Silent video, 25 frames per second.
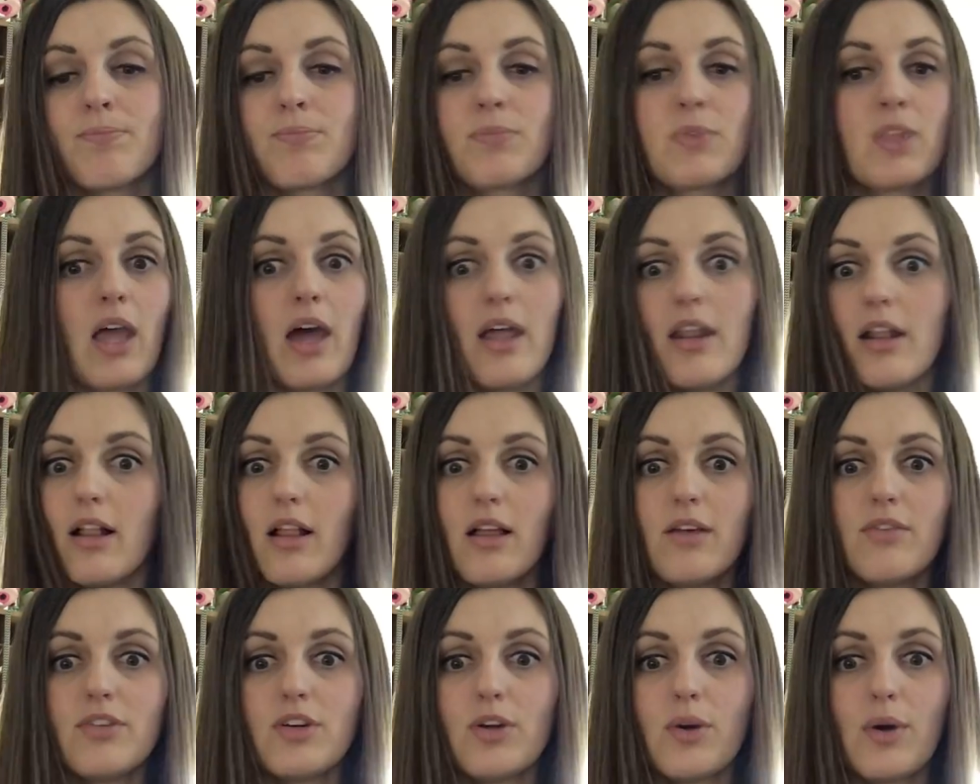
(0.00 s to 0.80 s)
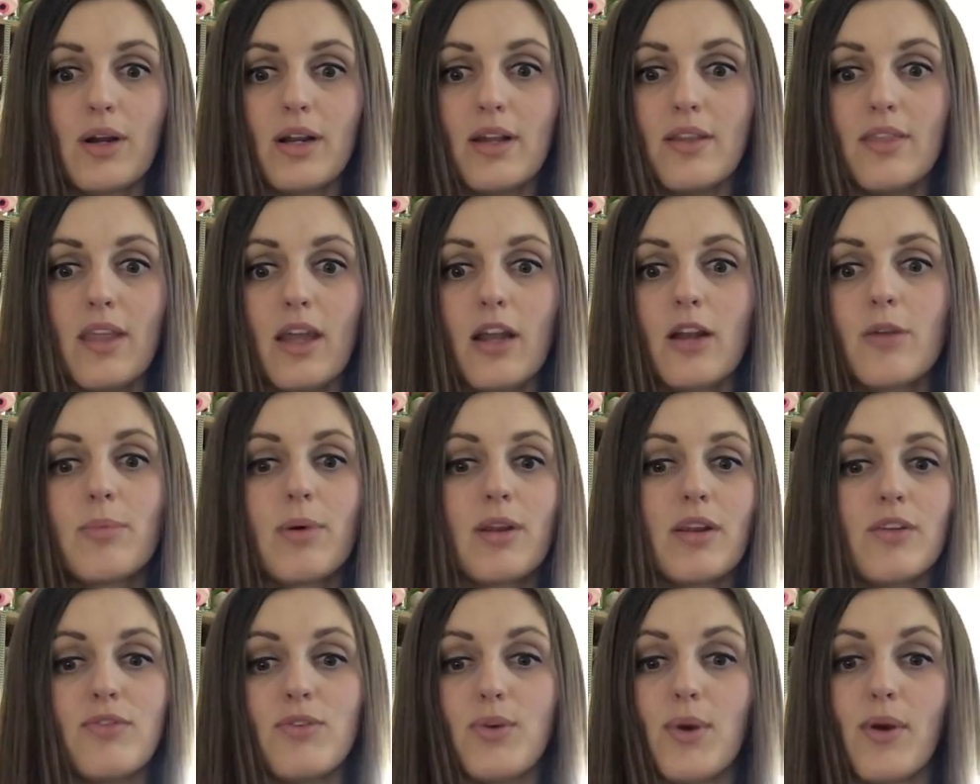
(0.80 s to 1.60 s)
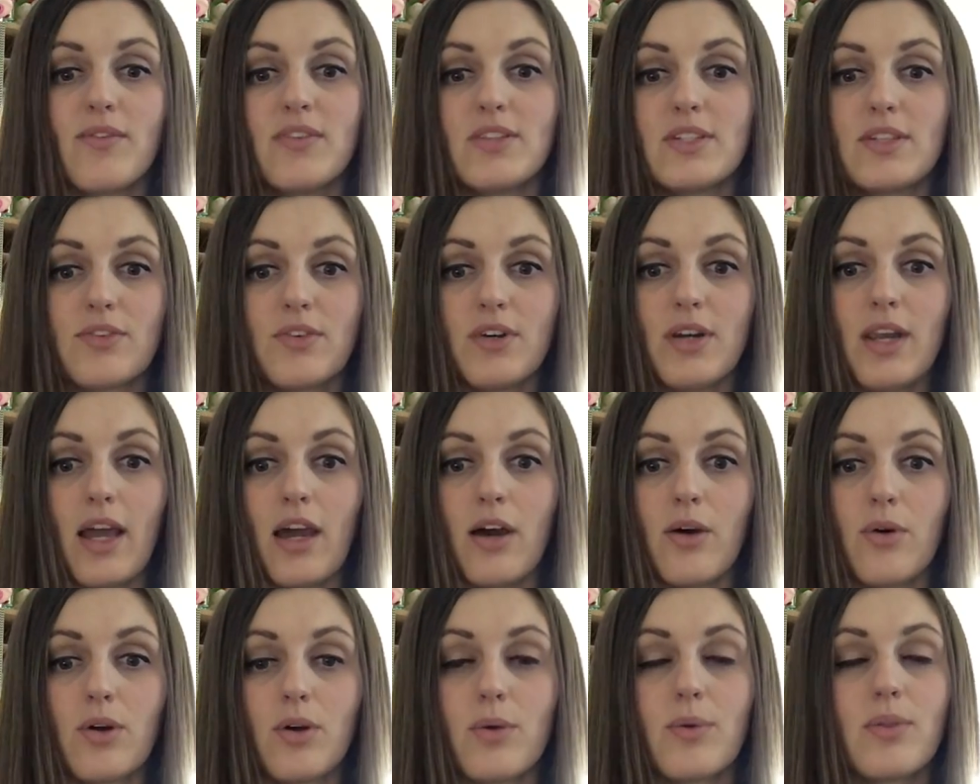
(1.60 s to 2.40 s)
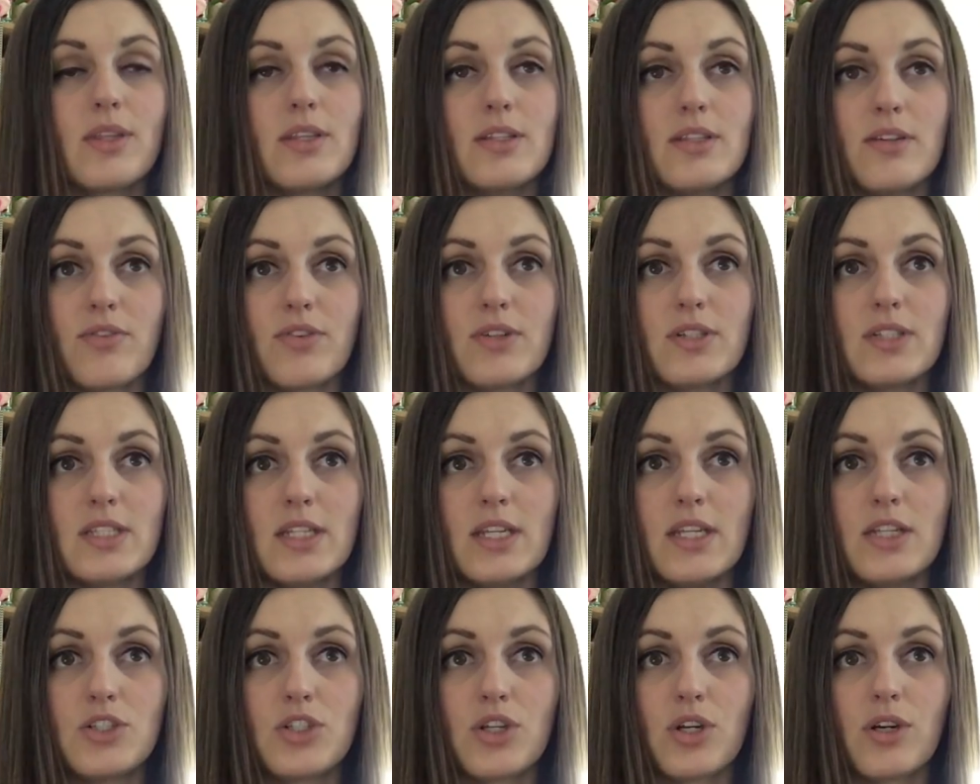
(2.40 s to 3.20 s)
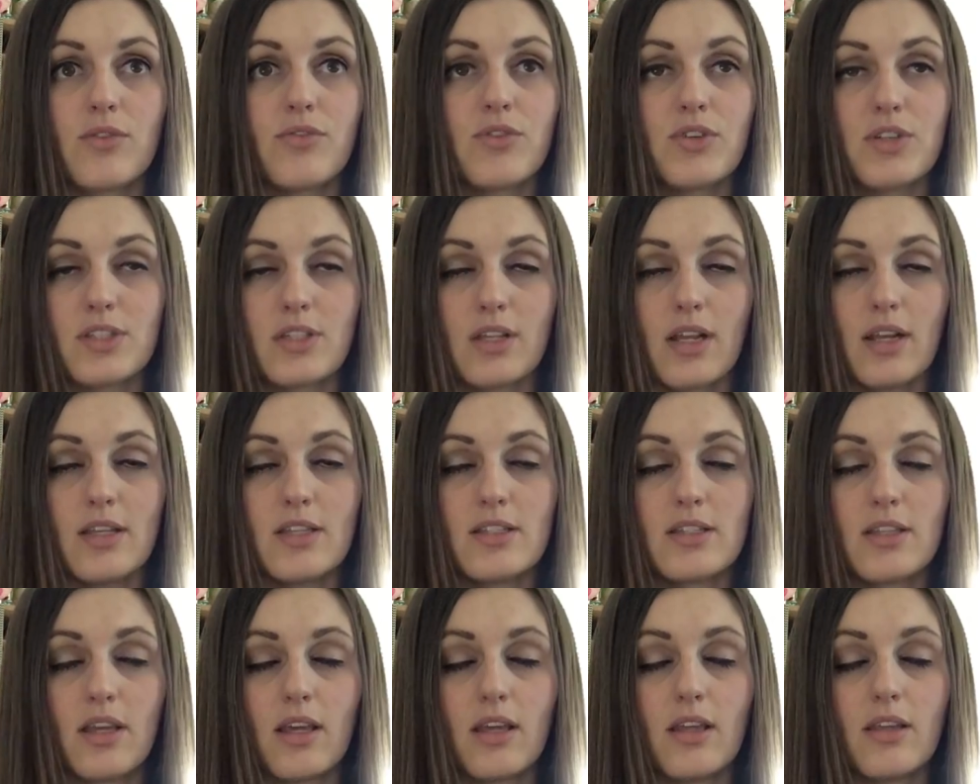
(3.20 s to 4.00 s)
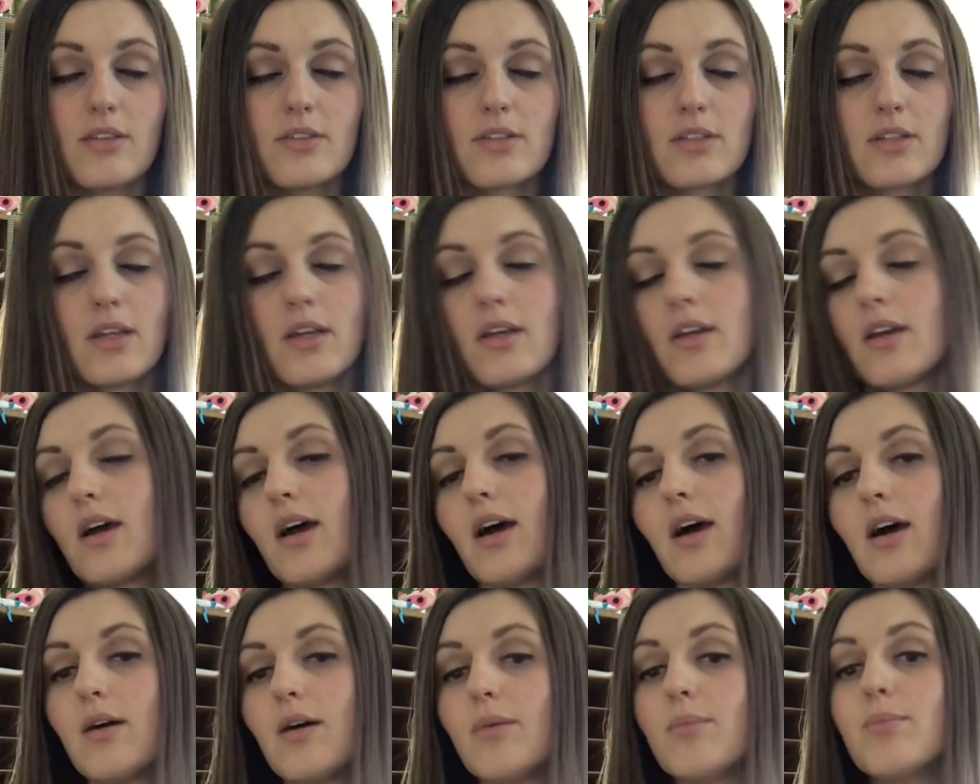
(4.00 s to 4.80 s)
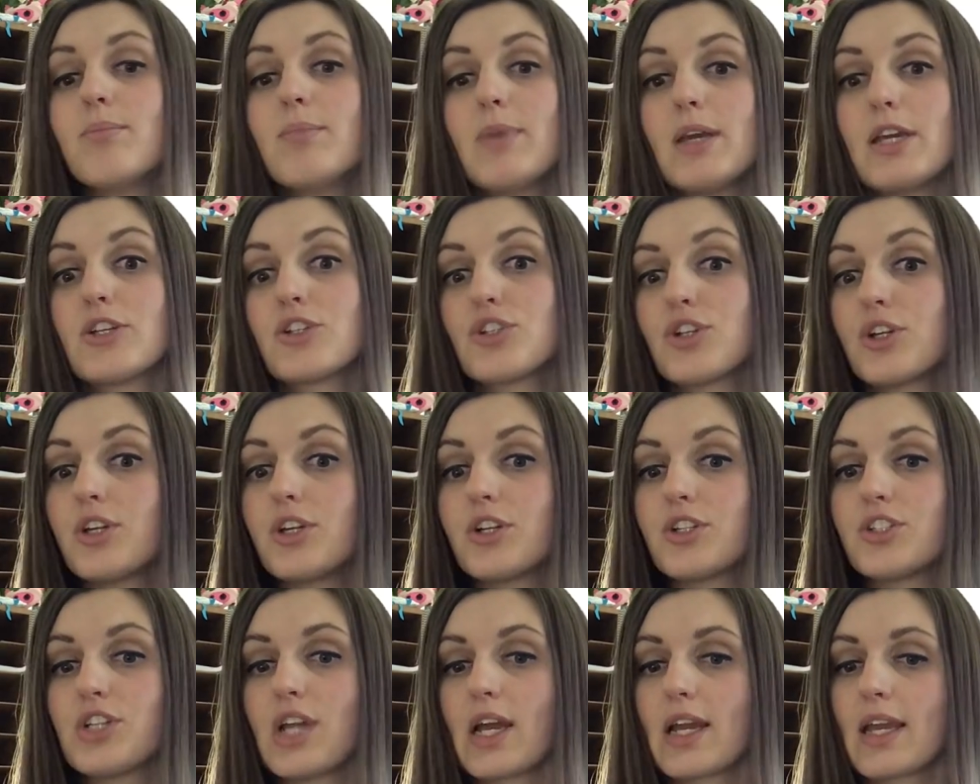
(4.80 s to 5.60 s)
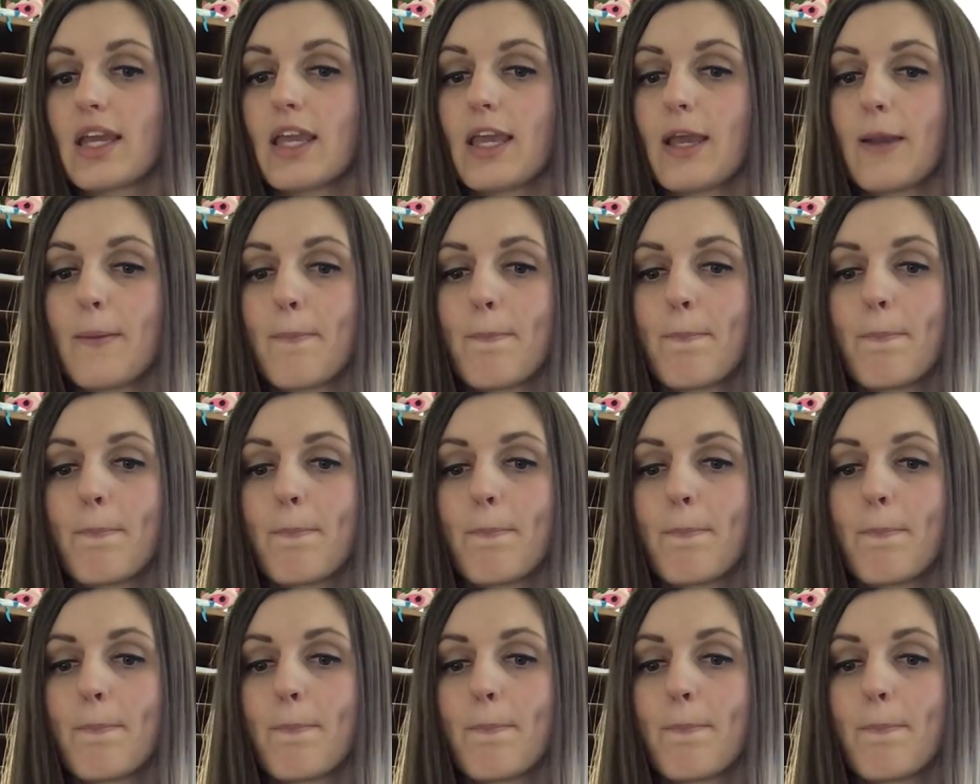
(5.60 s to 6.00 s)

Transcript: Not all of you are in there, but if you have a different hour with a different teacher for study skills, make sure you're checking it.